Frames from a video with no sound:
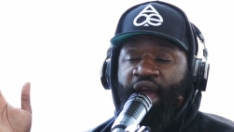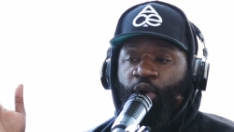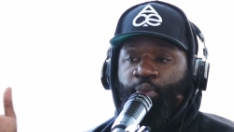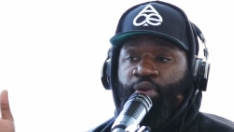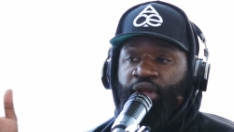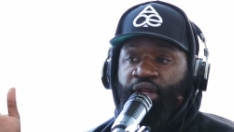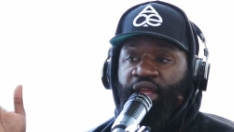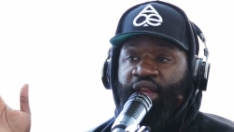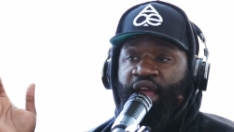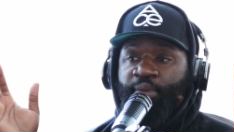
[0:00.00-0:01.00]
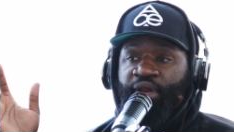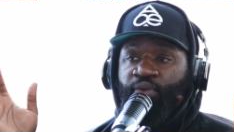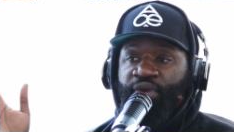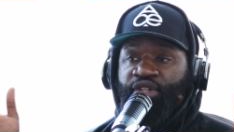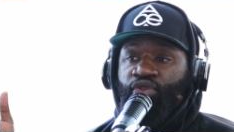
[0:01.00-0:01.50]
output and how
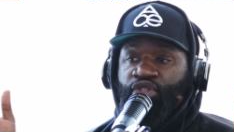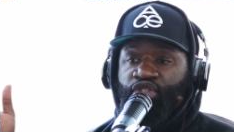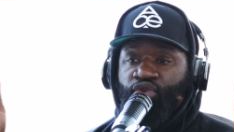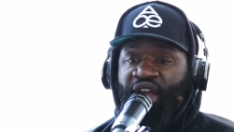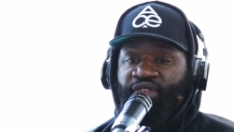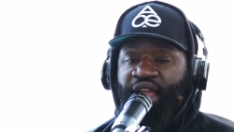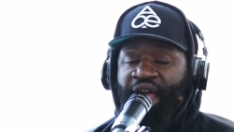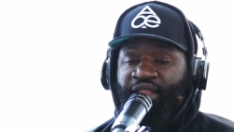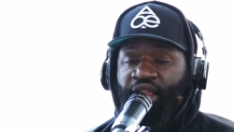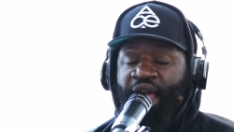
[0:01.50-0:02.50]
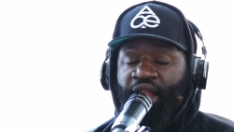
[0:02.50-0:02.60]
many resources you have to